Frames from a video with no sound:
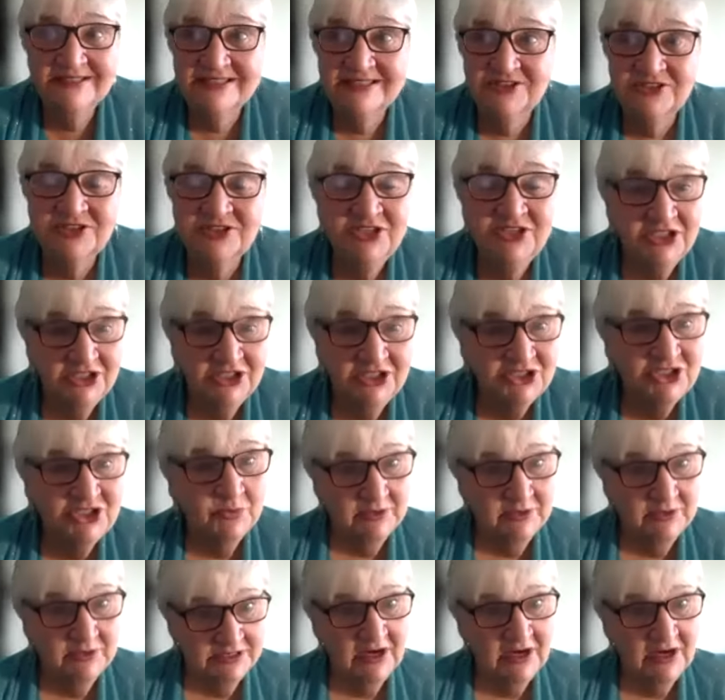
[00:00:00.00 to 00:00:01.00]
And she
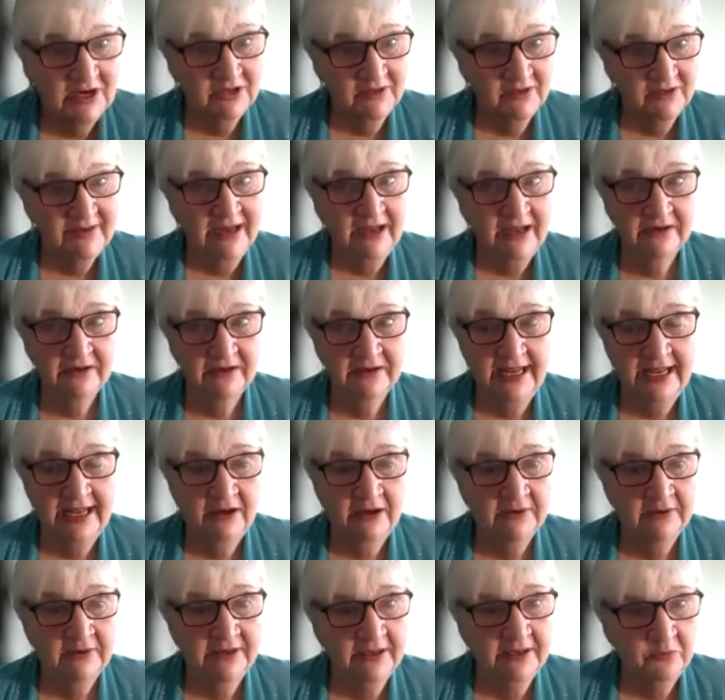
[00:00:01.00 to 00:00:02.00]
would talk about how
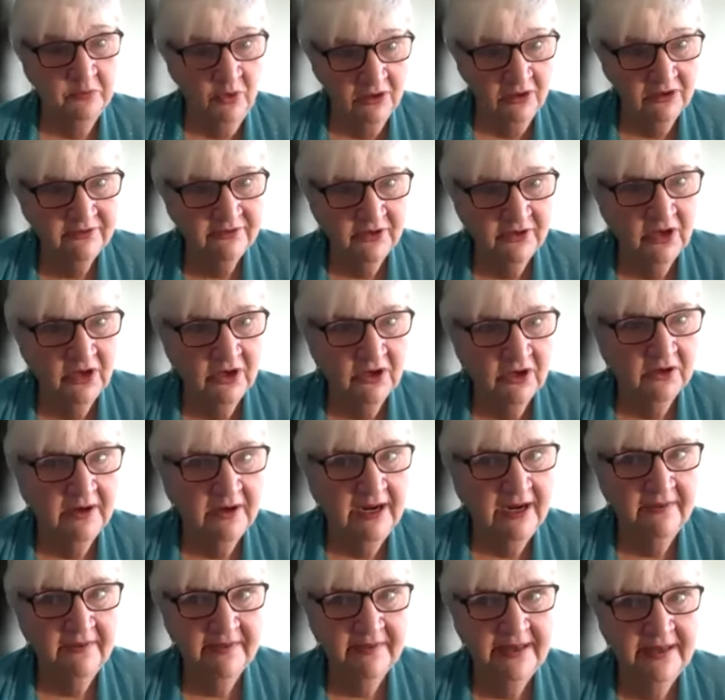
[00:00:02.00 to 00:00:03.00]
it had worked for her,
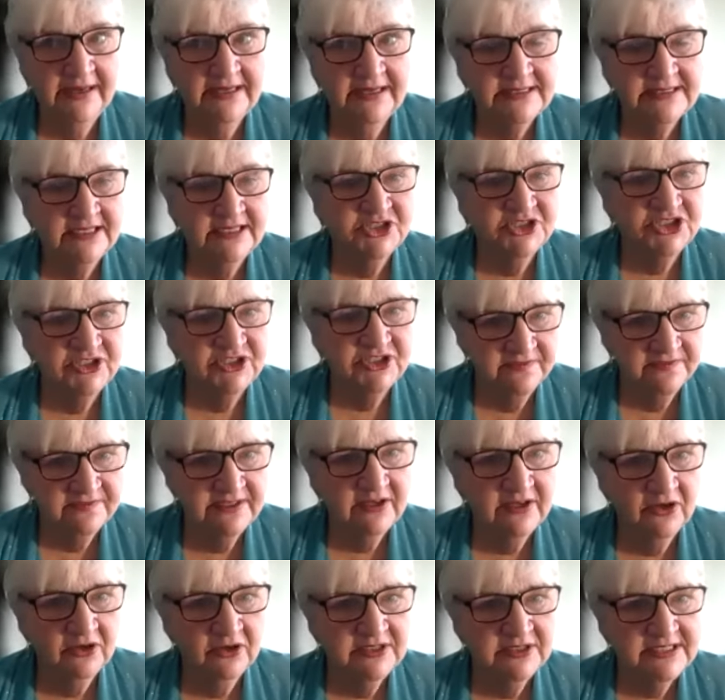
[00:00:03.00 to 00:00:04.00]
how that had shifted
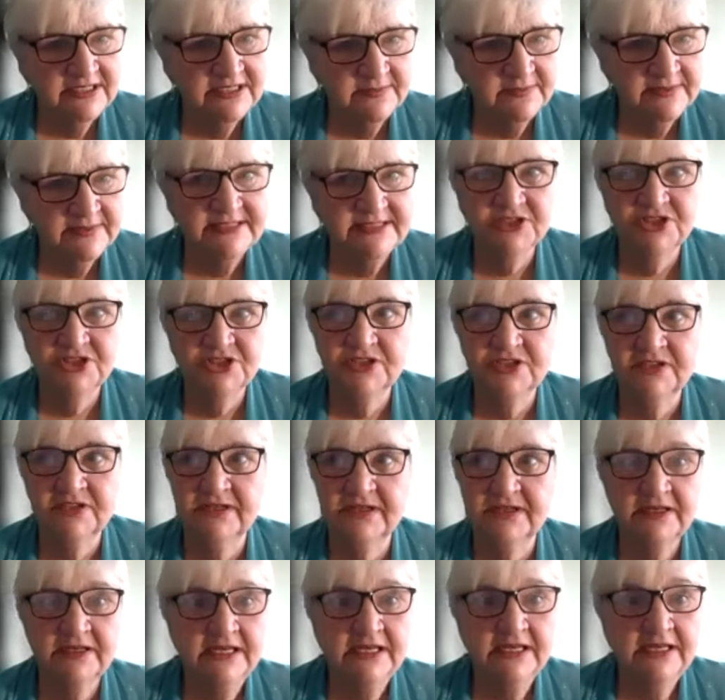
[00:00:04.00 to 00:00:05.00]
her disposition
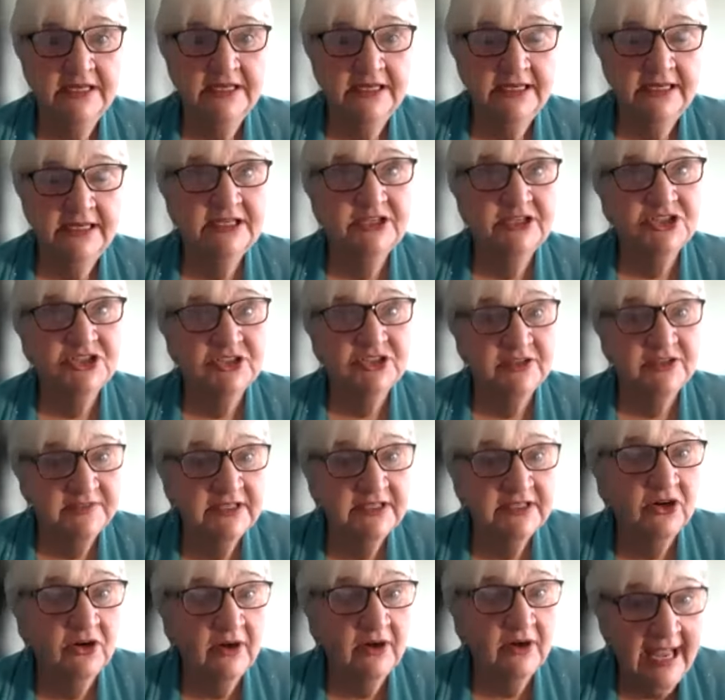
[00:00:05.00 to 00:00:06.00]
and it has shifted
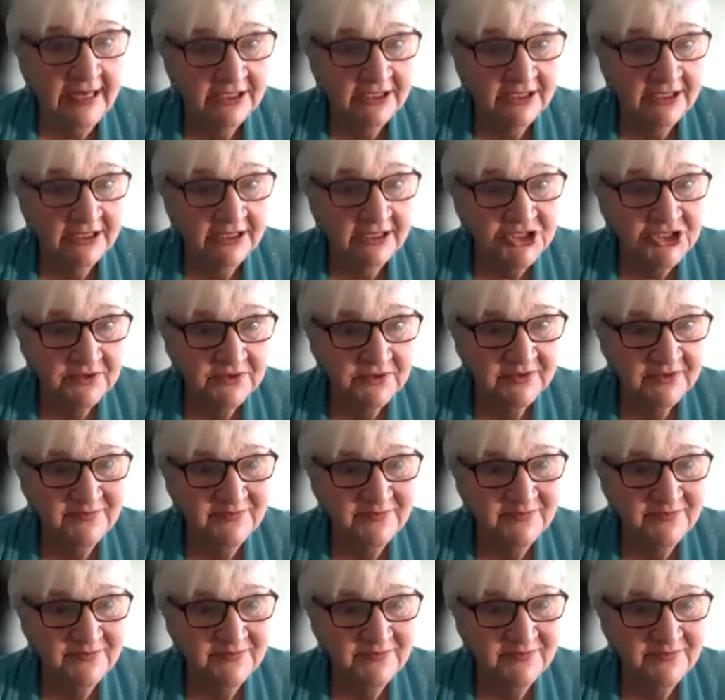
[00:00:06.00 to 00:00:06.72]
her attitude.